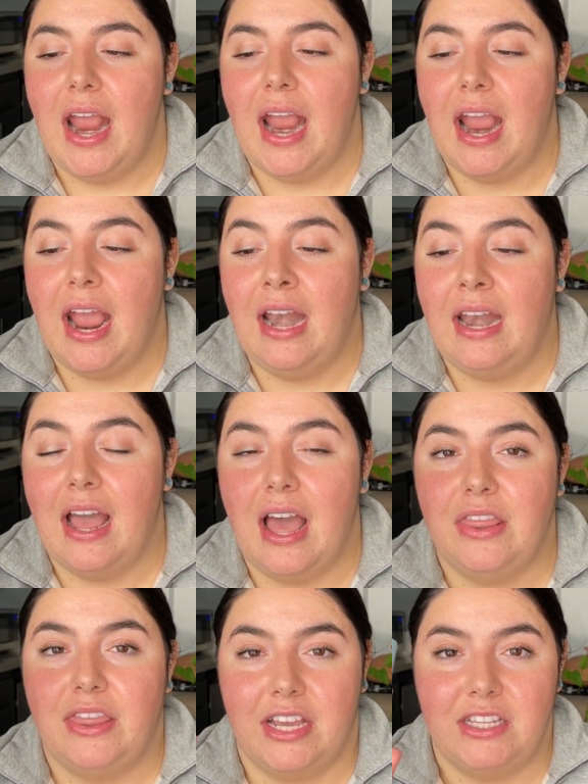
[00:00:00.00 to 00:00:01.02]
And
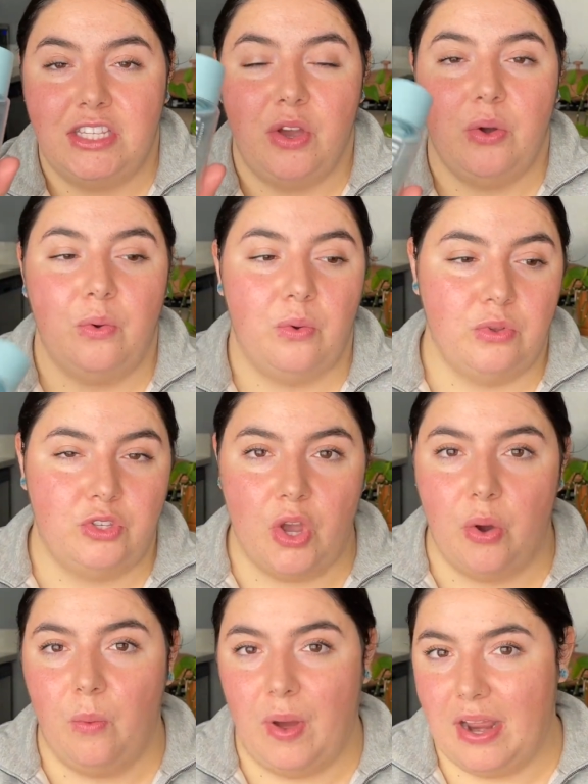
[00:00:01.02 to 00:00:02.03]
this,
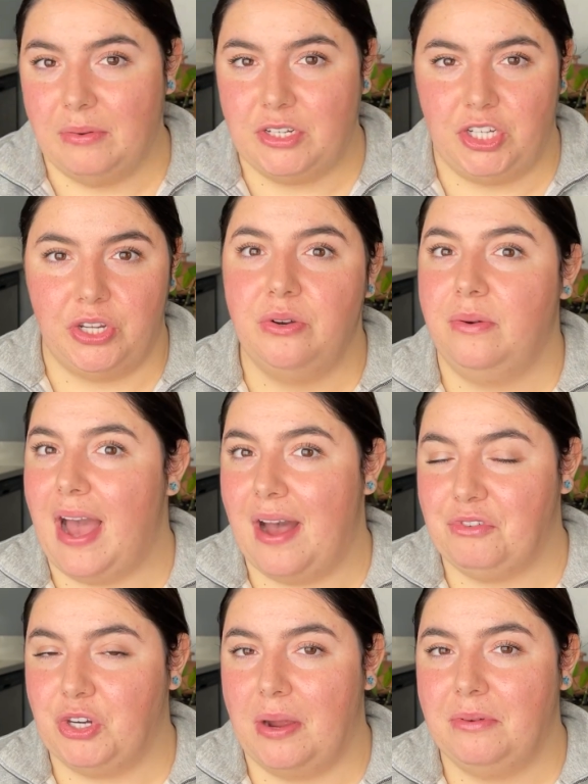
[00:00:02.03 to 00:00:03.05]
so what I would do
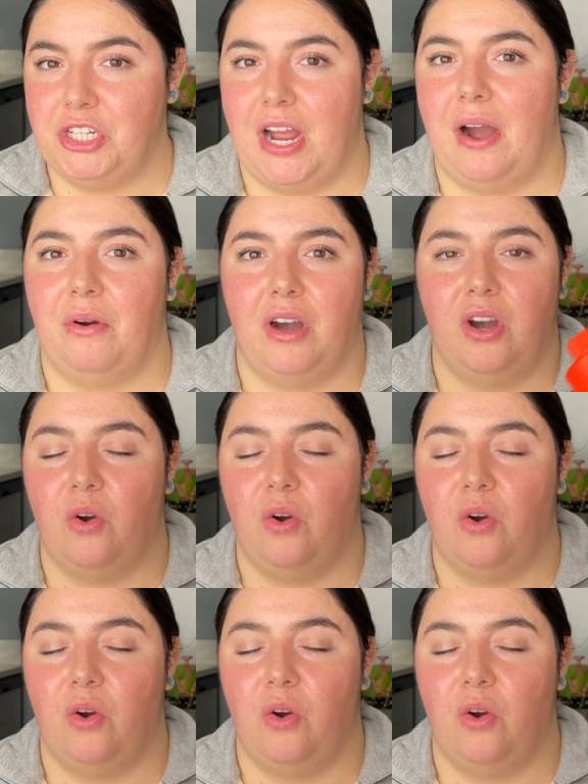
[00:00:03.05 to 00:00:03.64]
after I would shower